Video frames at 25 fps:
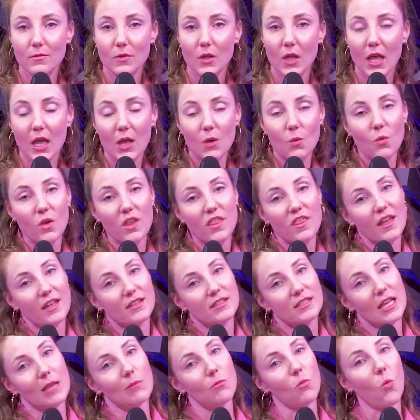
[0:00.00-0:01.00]
And with that
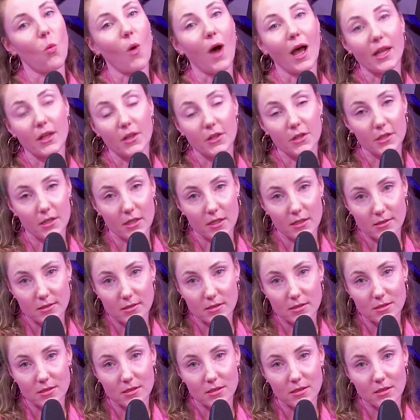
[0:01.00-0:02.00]
same
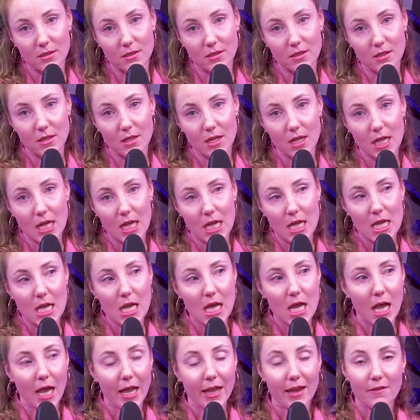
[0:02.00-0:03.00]
wildness,
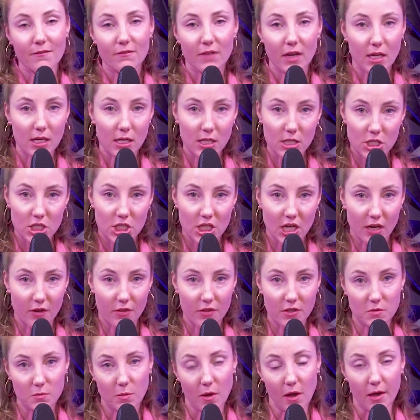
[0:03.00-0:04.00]
I invite you to share
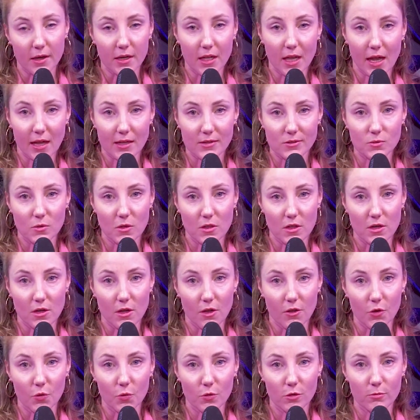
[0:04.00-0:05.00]
this podcast with
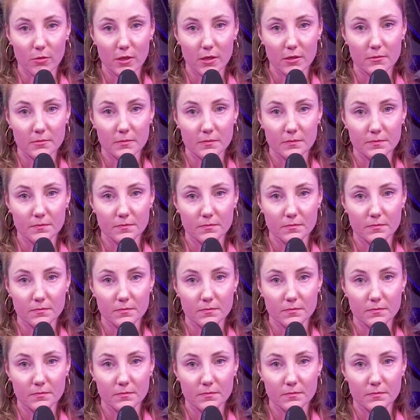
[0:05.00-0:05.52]
another woman,